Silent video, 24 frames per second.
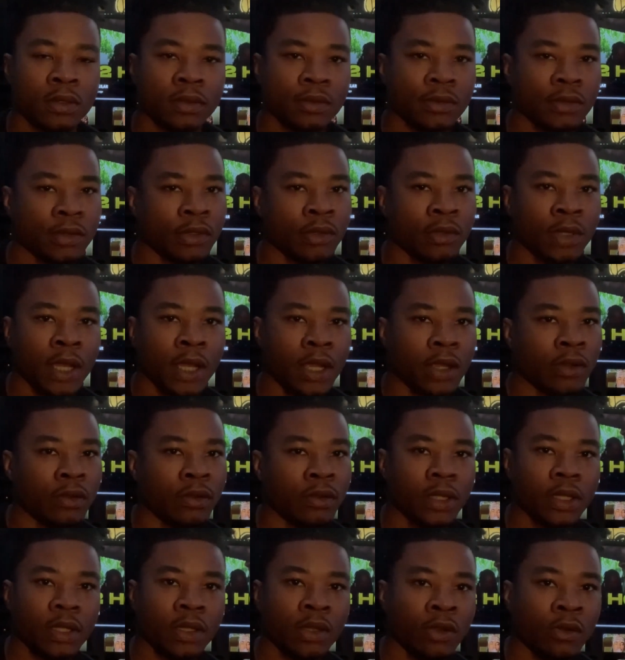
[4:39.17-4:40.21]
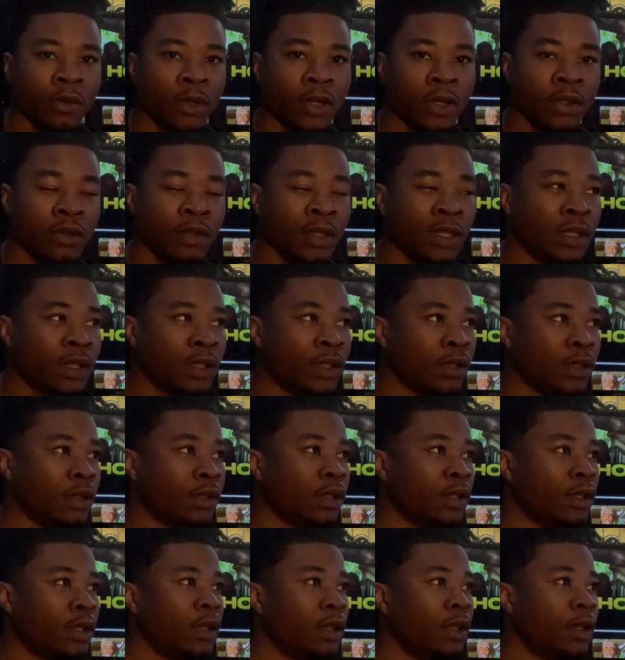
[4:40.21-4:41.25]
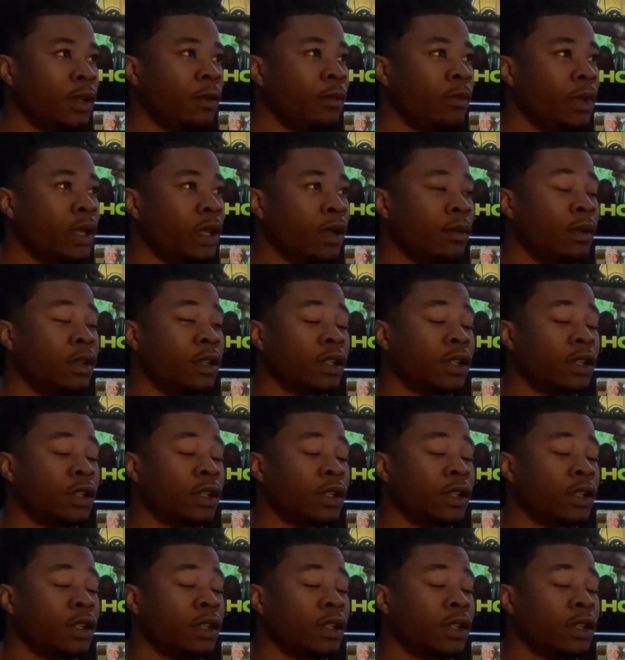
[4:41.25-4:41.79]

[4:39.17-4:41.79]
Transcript: You're not gonna get nowhere. You need to be able to